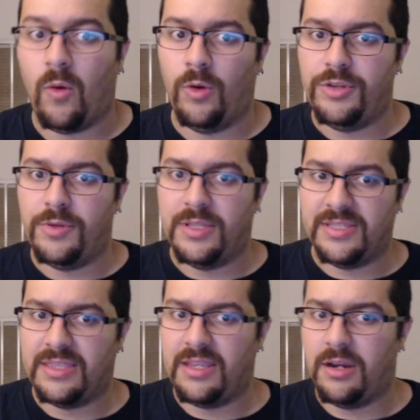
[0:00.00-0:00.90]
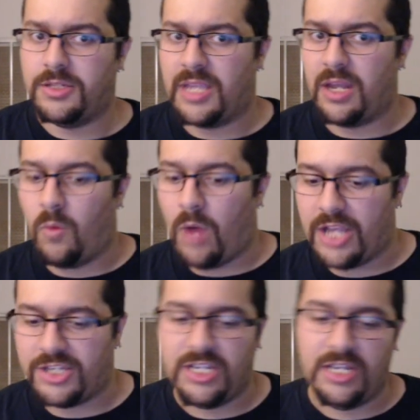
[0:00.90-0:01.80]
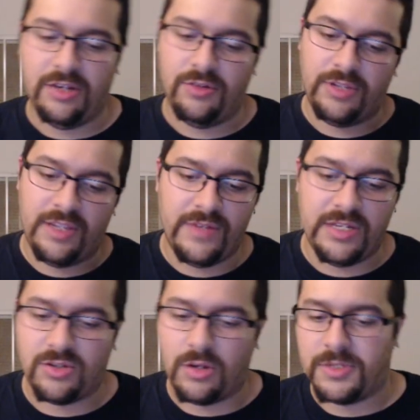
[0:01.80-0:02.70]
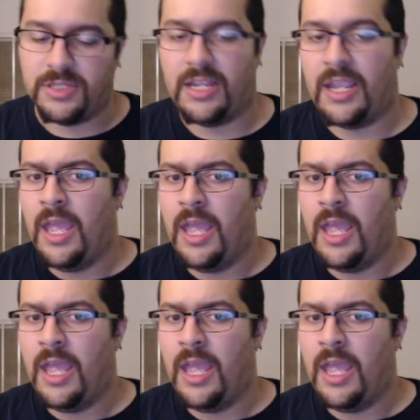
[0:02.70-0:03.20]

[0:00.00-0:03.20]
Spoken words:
or you can sit there and just kind of watch it, and it'll give you a description like,